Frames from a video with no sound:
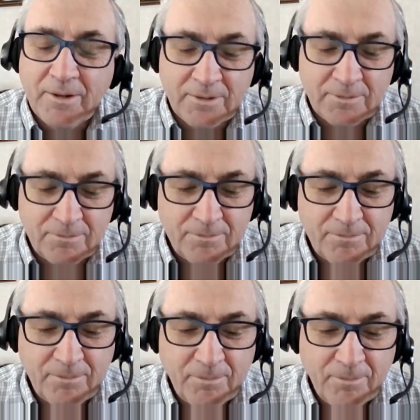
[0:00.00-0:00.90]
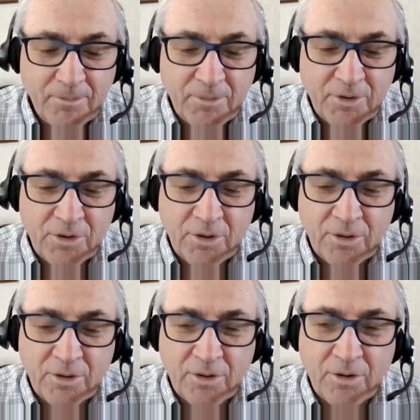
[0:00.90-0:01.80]
No, don't do it at all.
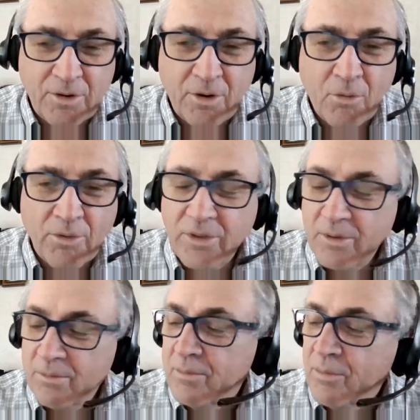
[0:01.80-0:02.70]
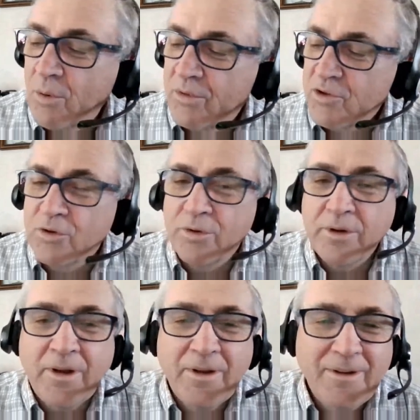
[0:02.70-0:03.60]
Almost, I'd say make a deal
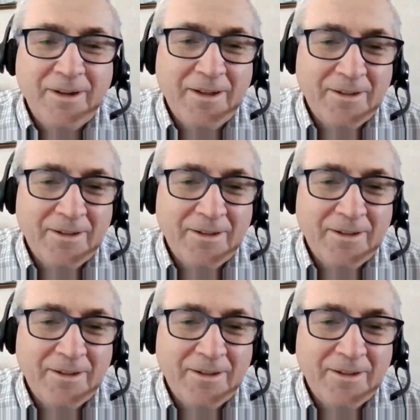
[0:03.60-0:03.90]
now.